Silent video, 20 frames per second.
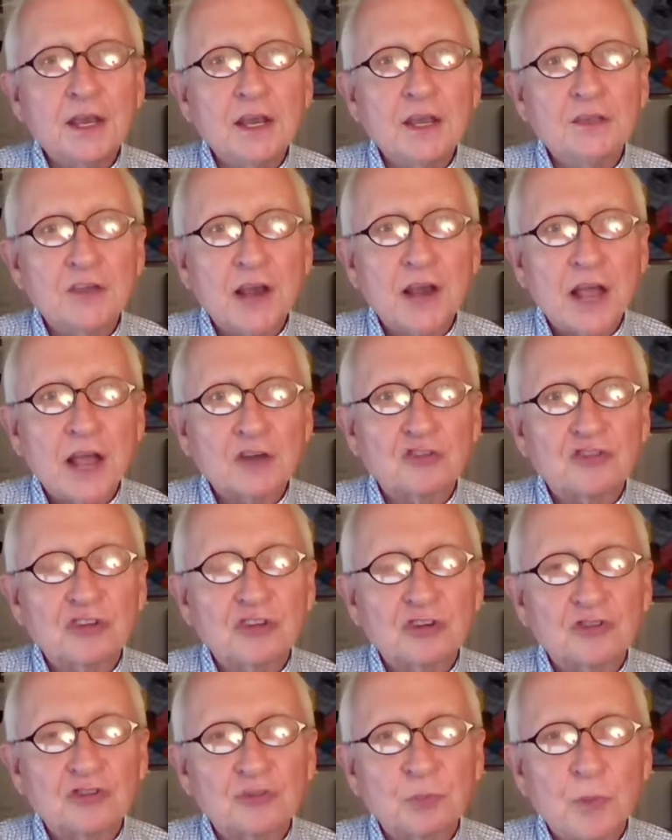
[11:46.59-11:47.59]
in the next
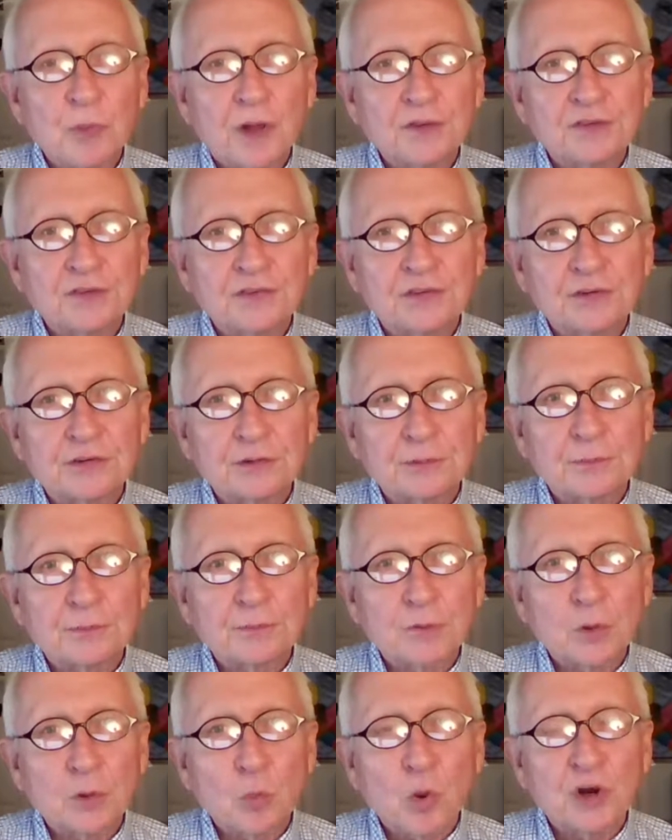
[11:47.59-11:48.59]
6 months.
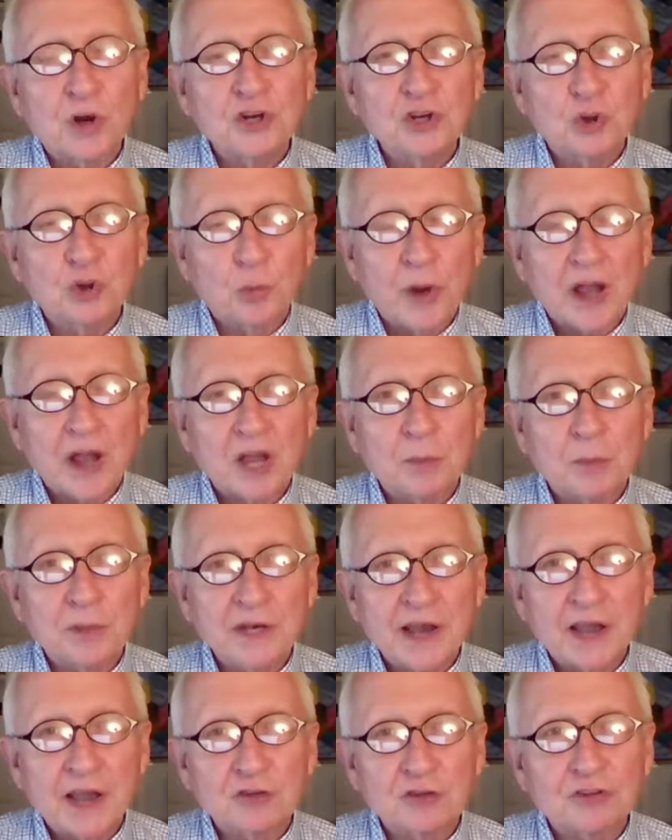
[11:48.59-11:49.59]
What are your
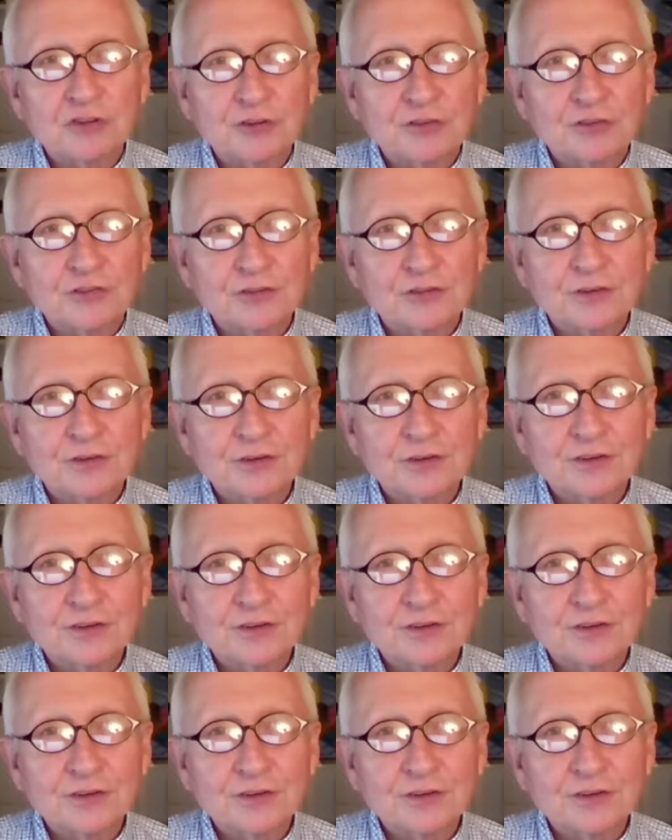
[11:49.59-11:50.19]
recommendations?